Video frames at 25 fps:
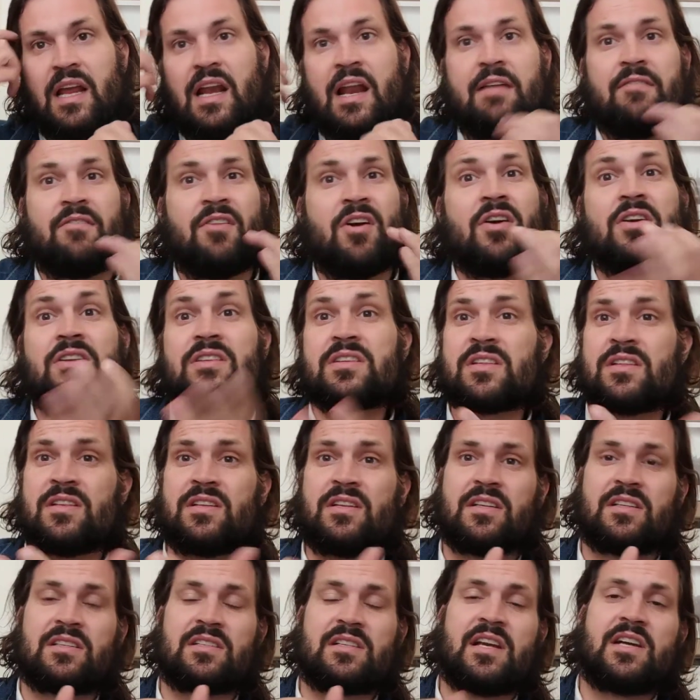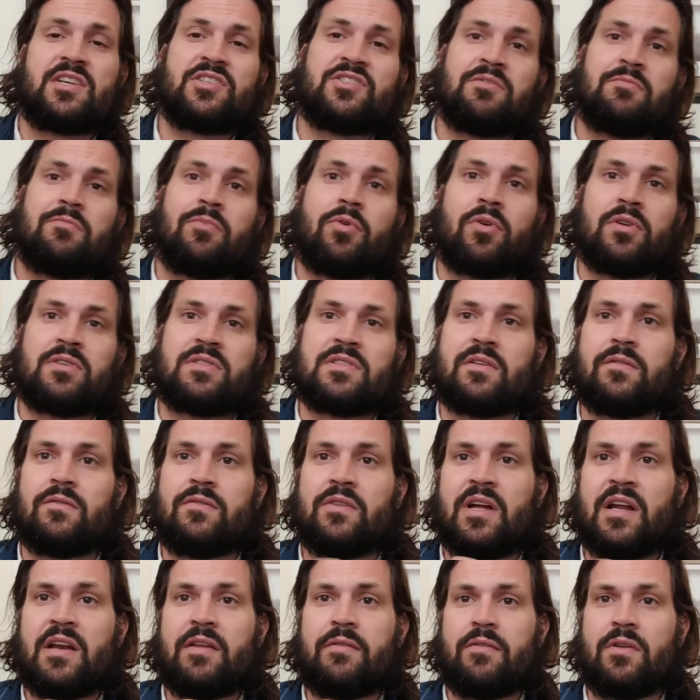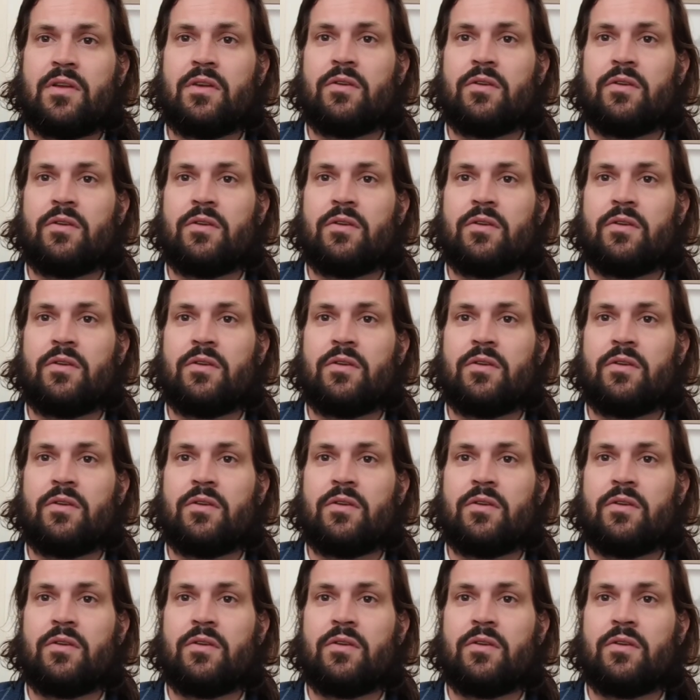And I've noticed on the discussion boards, a lot of